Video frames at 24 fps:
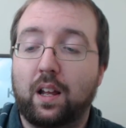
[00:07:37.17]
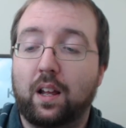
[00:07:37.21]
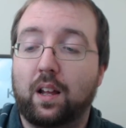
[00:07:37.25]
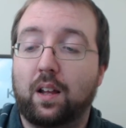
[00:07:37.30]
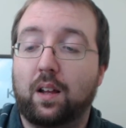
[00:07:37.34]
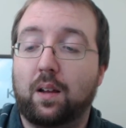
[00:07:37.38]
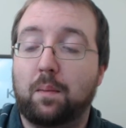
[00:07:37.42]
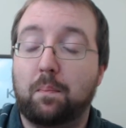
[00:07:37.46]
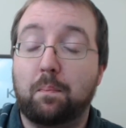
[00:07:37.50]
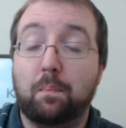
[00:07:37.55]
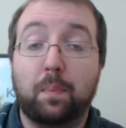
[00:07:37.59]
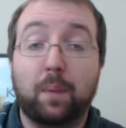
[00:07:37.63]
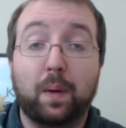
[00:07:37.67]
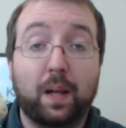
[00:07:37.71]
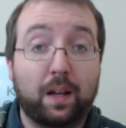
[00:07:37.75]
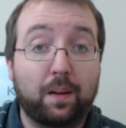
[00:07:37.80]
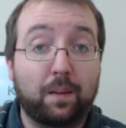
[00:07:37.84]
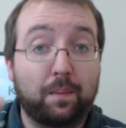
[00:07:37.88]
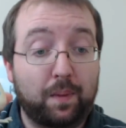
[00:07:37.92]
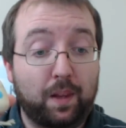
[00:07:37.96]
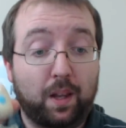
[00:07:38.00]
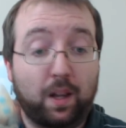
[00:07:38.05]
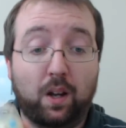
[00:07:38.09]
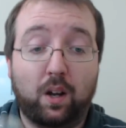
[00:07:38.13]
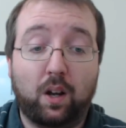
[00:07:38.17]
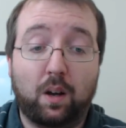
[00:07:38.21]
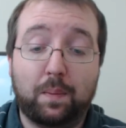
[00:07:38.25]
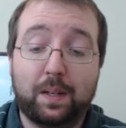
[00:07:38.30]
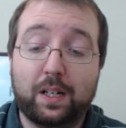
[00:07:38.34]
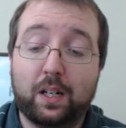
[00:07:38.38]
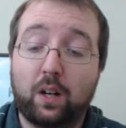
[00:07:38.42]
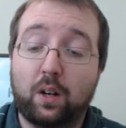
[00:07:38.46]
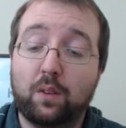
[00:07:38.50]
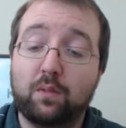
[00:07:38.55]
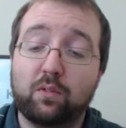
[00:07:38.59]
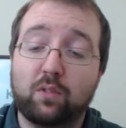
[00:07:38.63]
But, I
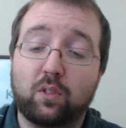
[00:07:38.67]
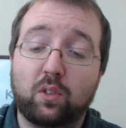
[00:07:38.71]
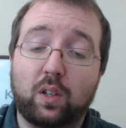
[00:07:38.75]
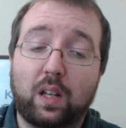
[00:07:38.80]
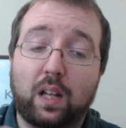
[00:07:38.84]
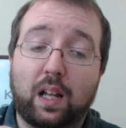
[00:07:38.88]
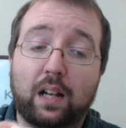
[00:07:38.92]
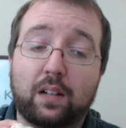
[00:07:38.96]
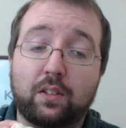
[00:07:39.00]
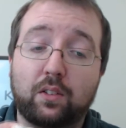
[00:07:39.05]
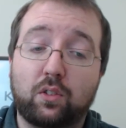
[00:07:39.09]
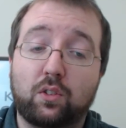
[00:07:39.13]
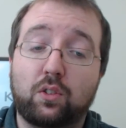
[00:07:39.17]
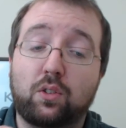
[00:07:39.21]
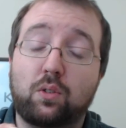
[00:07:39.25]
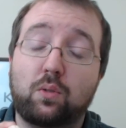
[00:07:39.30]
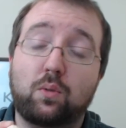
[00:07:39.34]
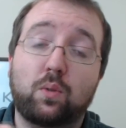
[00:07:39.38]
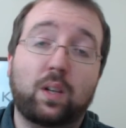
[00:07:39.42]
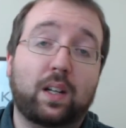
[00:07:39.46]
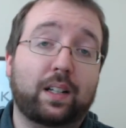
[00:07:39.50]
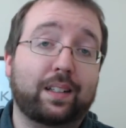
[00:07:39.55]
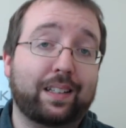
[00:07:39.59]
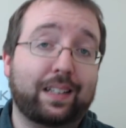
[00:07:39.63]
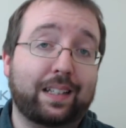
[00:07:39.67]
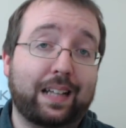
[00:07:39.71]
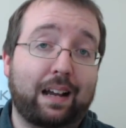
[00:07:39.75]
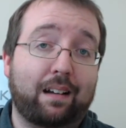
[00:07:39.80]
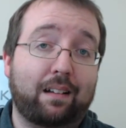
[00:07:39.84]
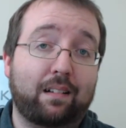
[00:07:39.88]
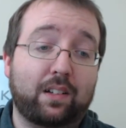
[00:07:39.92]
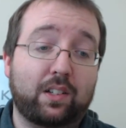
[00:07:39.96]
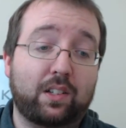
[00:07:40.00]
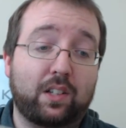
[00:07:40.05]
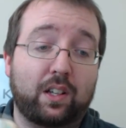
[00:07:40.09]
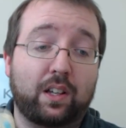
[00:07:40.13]
mean, overall, I do like the
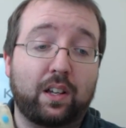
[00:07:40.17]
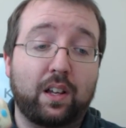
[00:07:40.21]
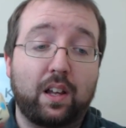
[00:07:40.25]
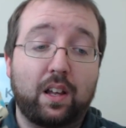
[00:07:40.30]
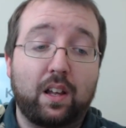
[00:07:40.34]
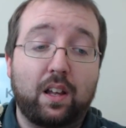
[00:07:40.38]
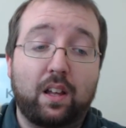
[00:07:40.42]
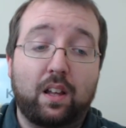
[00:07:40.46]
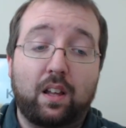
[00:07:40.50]
character.